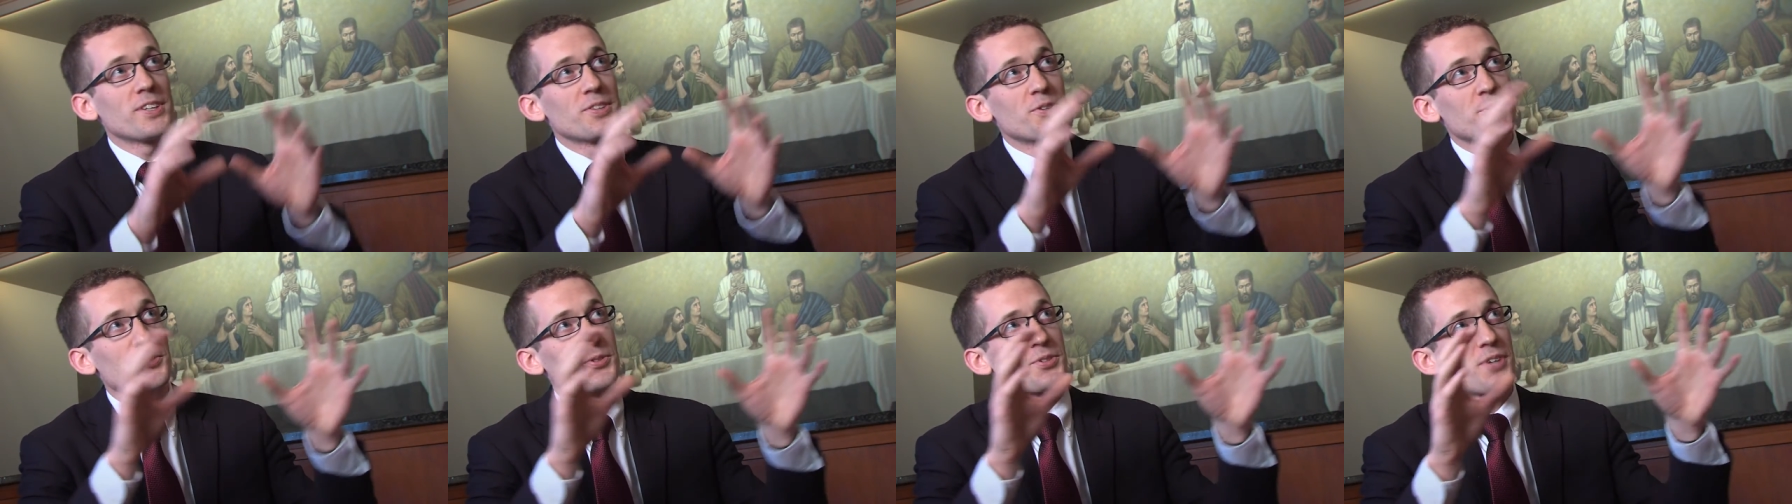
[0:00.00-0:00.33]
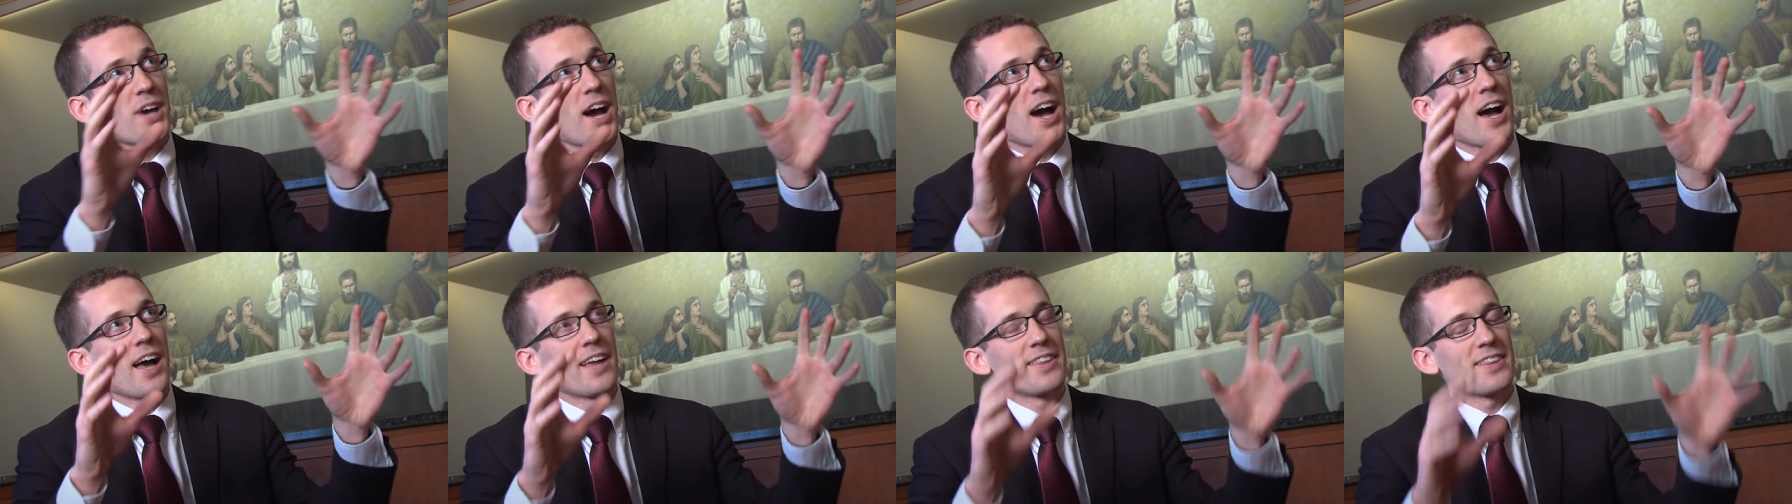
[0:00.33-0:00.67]
in the
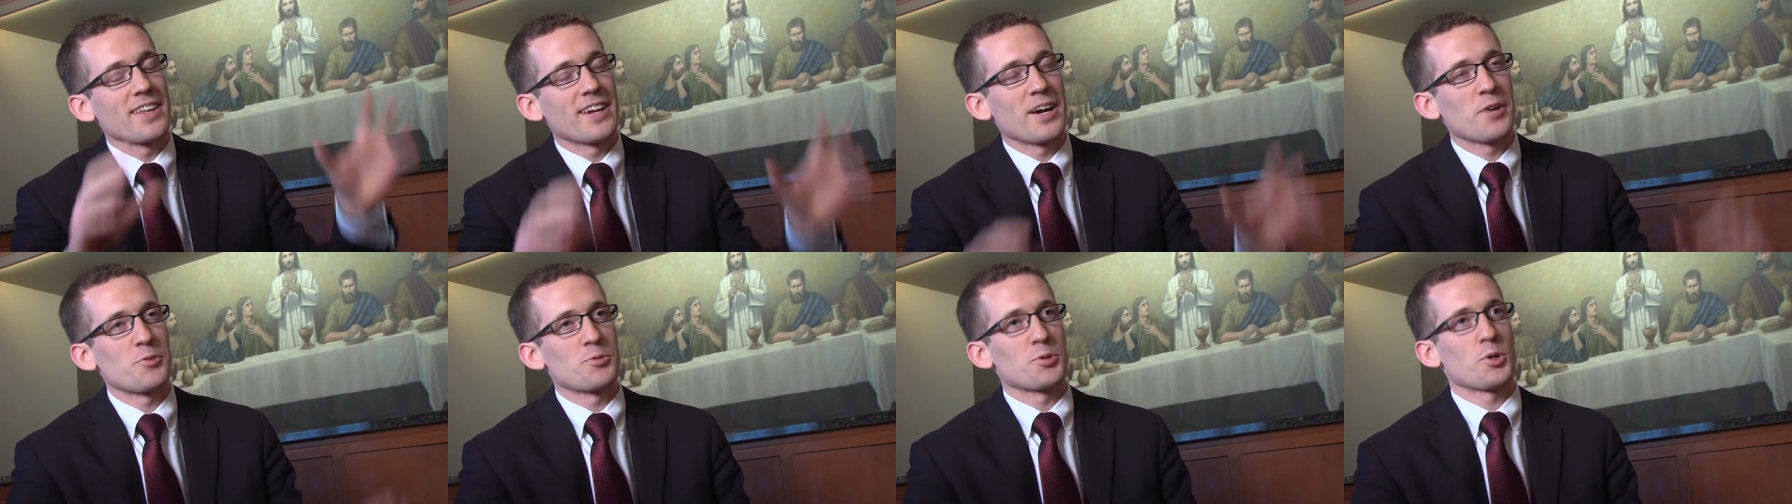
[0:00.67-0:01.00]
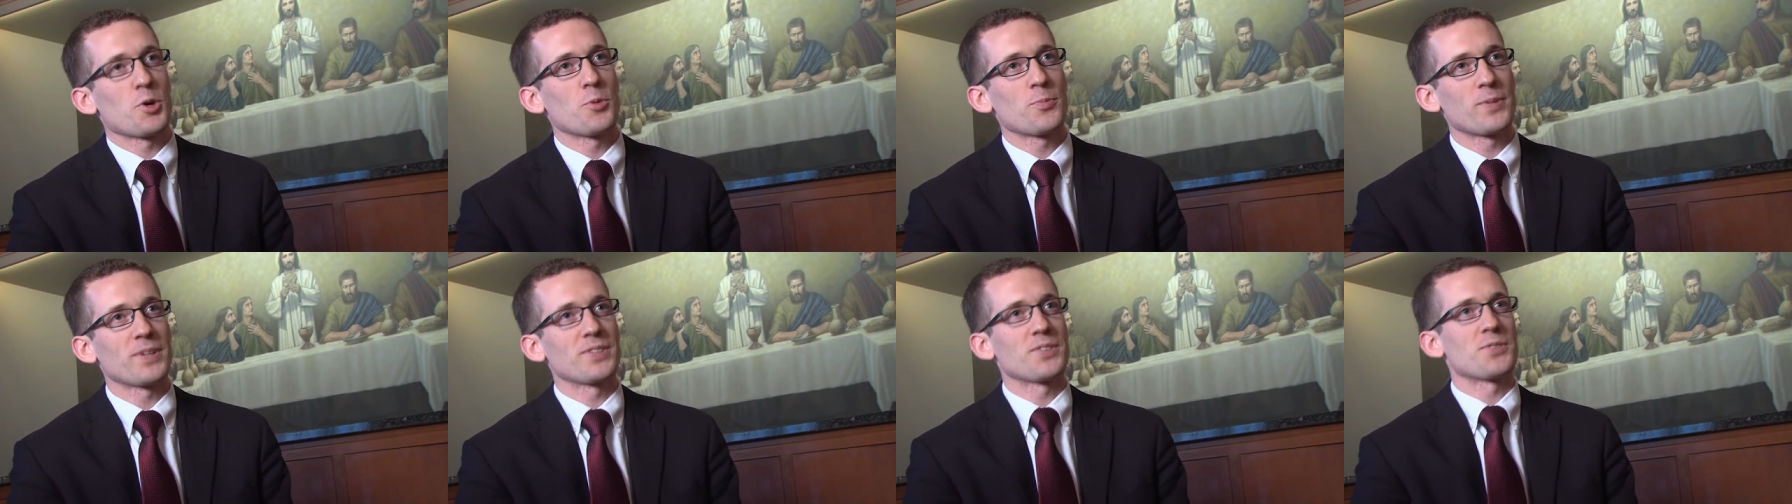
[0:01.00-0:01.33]
sky that I was
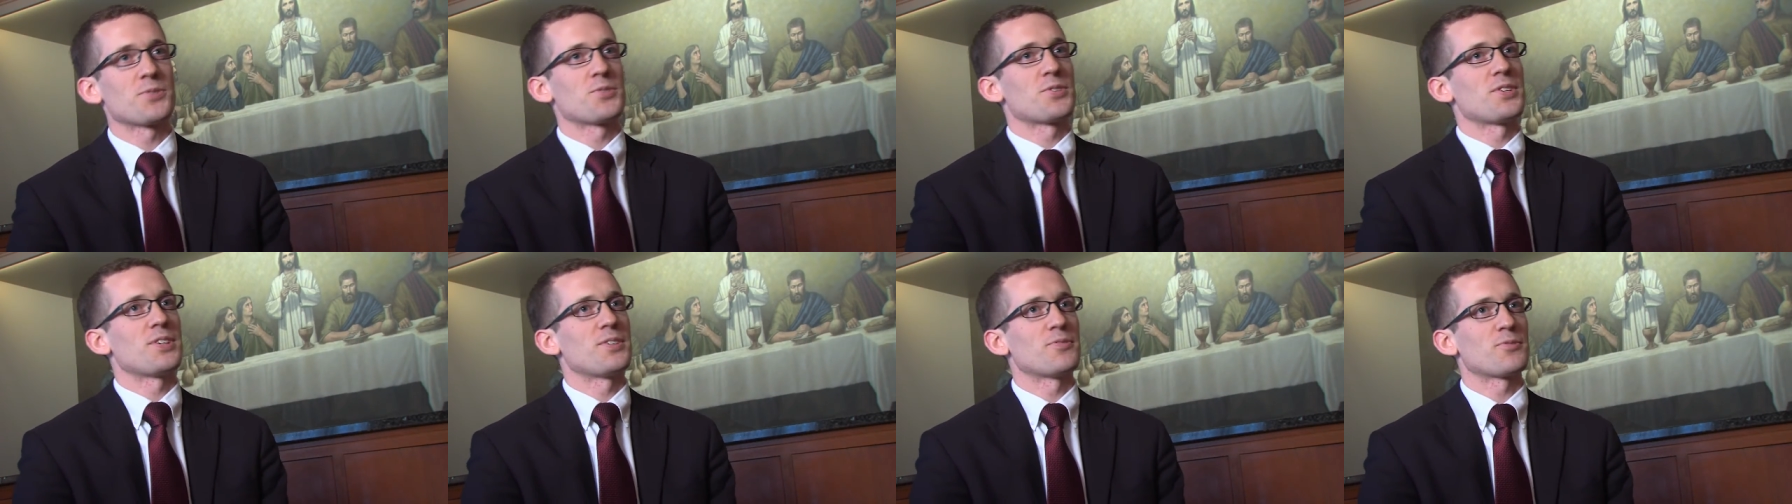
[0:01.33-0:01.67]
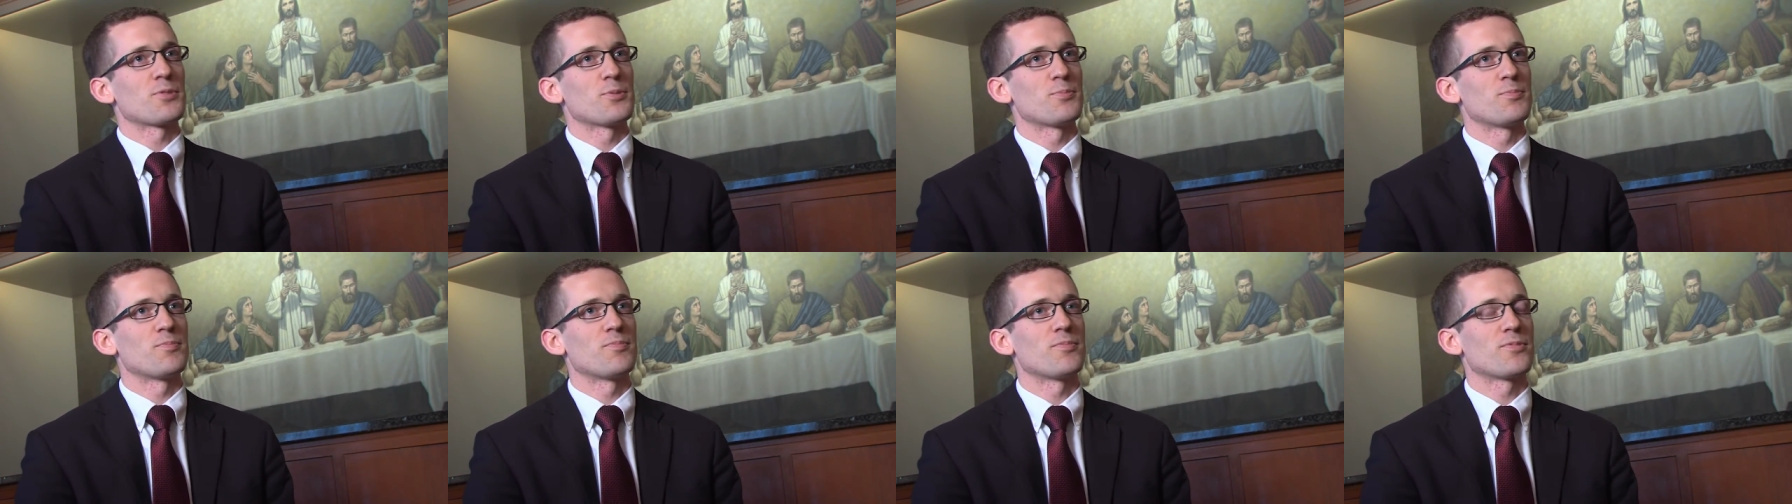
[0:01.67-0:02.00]
hoping to see
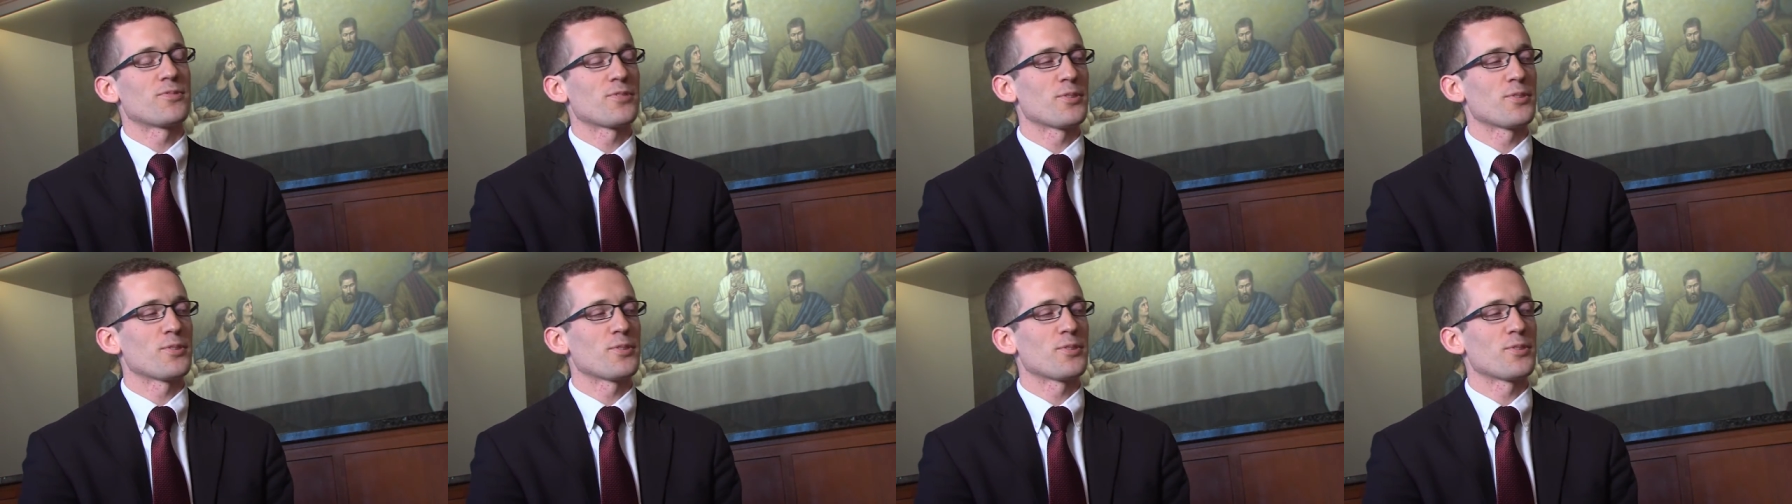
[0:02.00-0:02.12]
from,